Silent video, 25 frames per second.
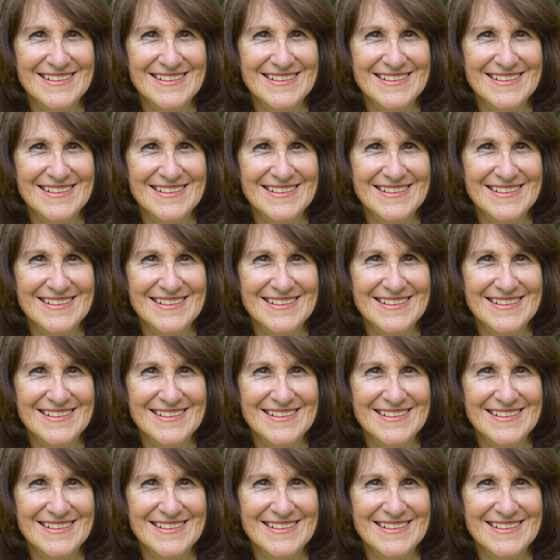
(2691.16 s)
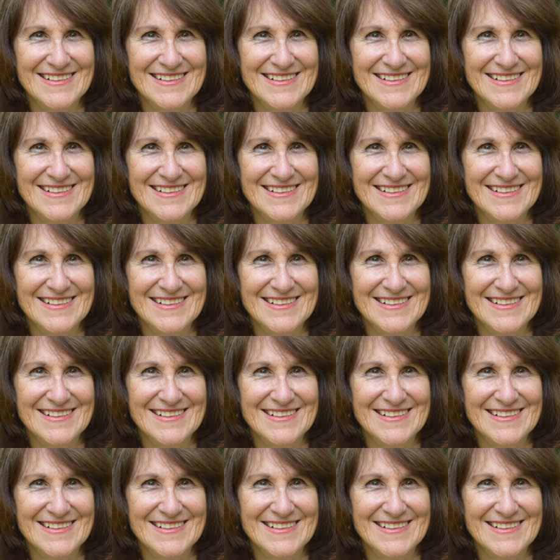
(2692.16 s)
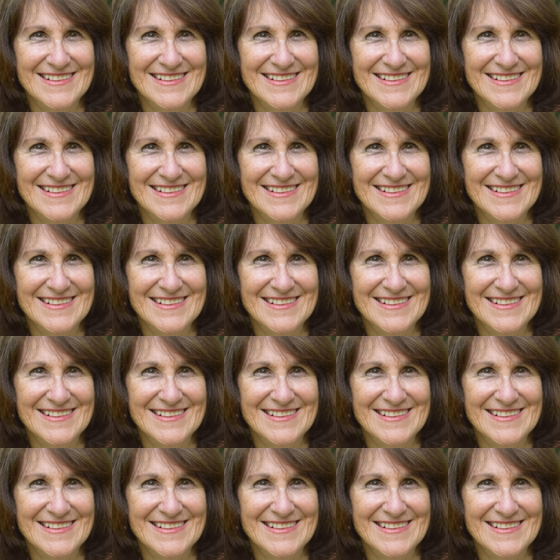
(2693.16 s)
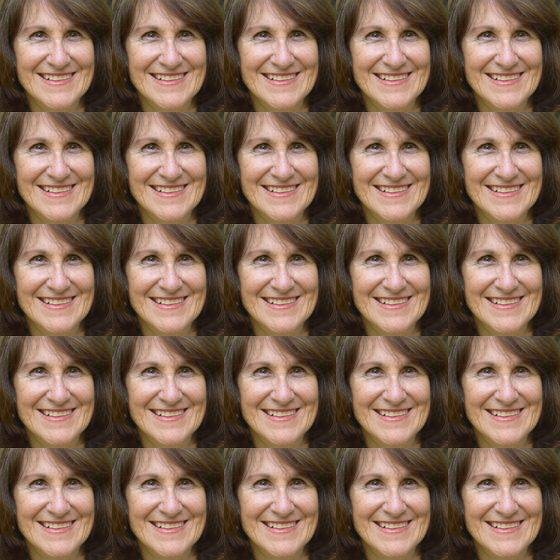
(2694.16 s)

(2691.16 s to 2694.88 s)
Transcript: The face doesn't move, so there is nothing to read.